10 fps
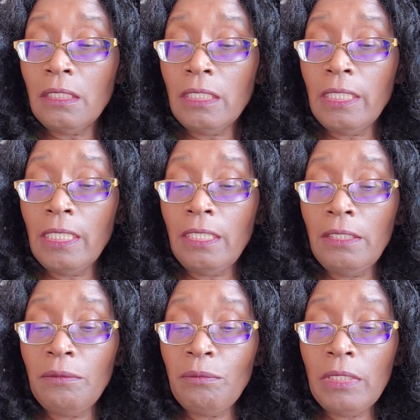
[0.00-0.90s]

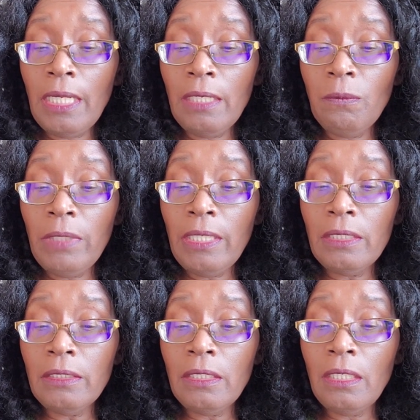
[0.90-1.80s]
gingham,
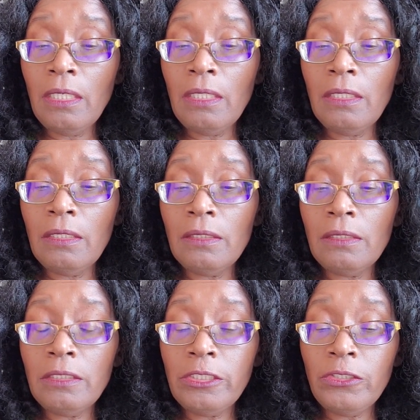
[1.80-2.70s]
lightweight,
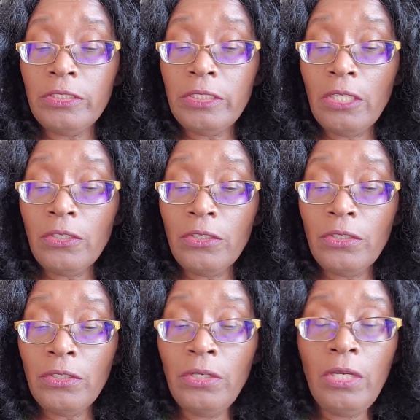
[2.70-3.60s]

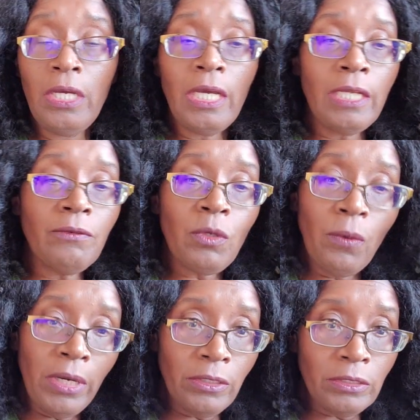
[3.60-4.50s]
seersucker, and it
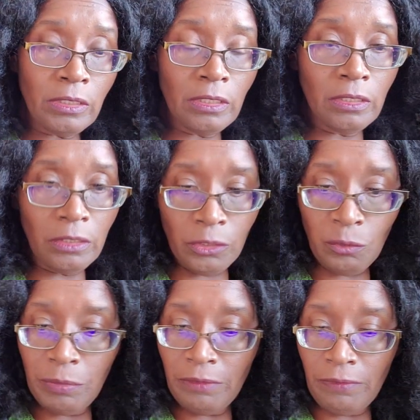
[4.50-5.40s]
requires a little
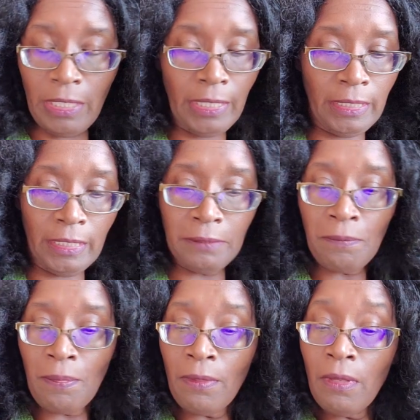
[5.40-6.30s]
bit of lining.
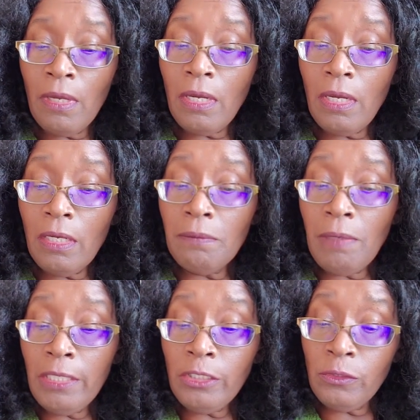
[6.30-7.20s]

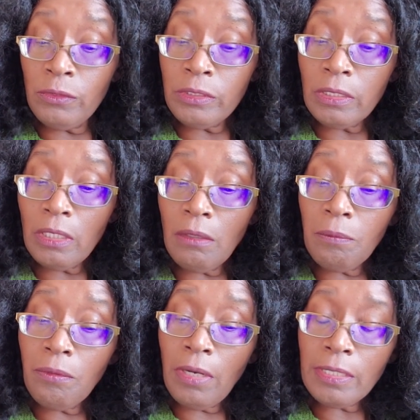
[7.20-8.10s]
I used
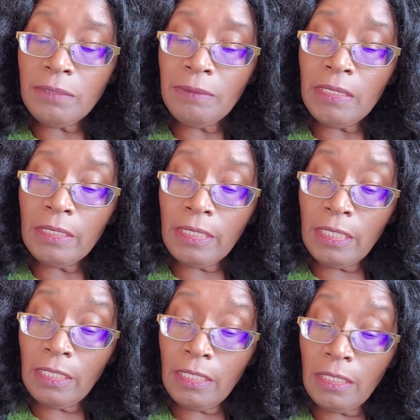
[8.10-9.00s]

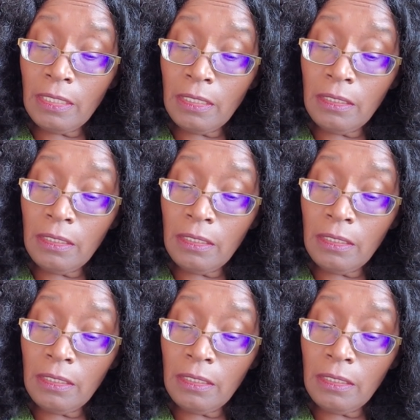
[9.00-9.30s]
approximately,